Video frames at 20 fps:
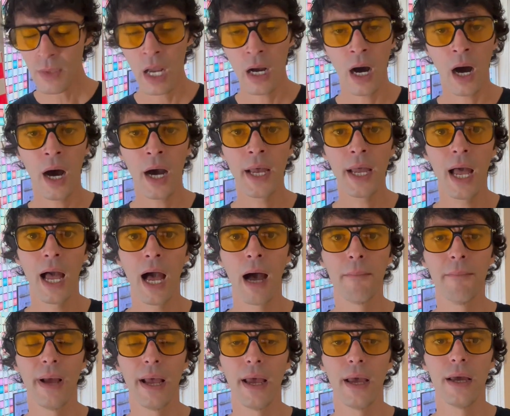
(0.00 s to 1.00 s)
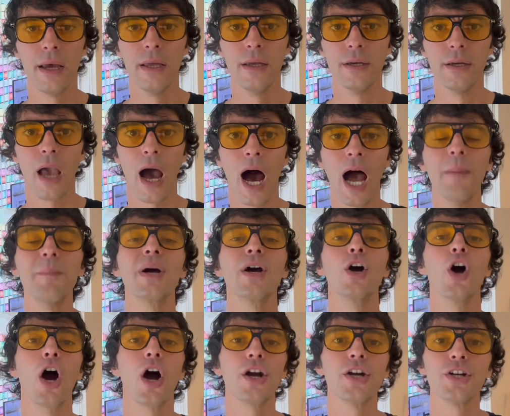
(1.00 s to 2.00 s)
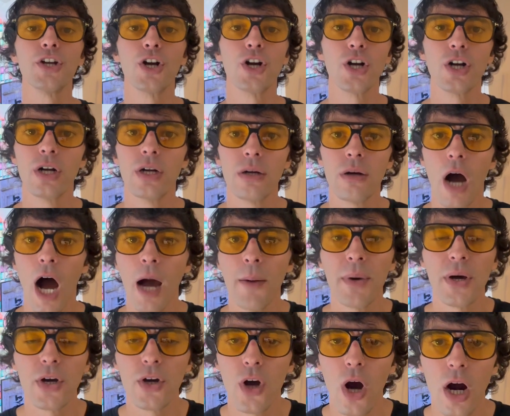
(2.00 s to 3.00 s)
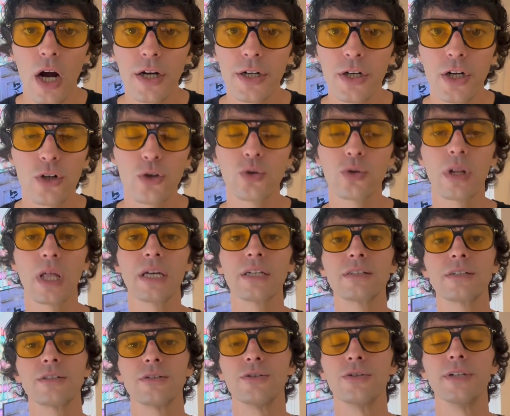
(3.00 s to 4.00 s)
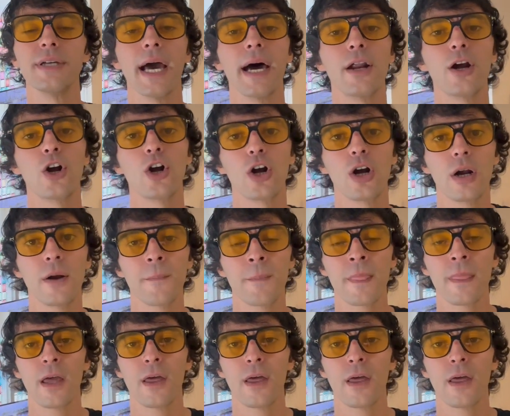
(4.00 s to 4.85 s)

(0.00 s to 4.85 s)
I am a I am a gardener I'm a gardener who likes to get her